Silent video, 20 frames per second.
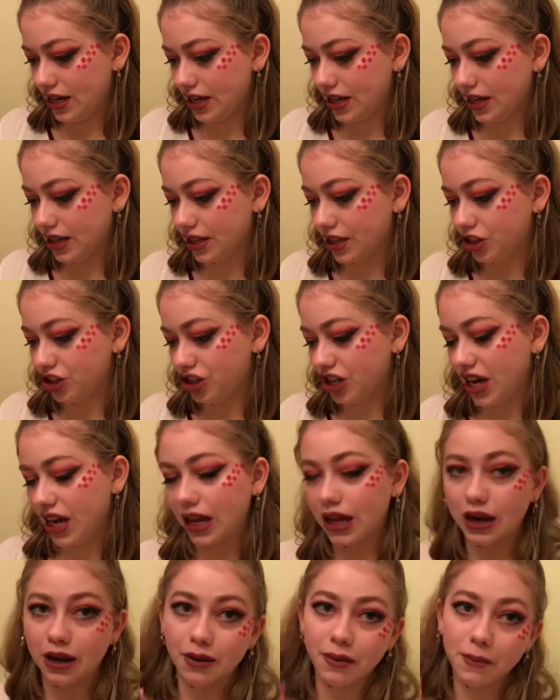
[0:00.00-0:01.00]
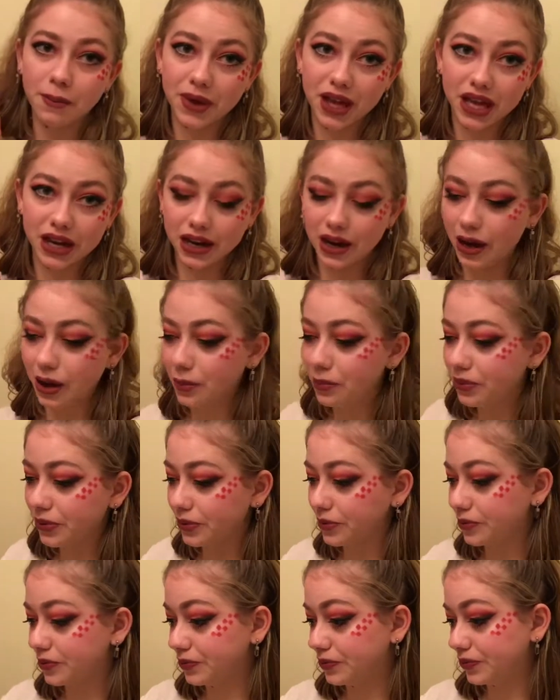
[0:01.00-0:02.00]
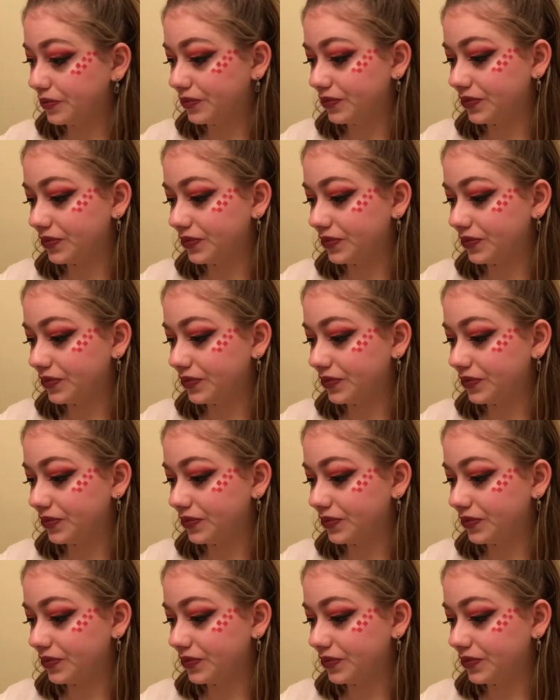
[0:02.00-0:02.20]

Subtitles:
in the shade Pin Up.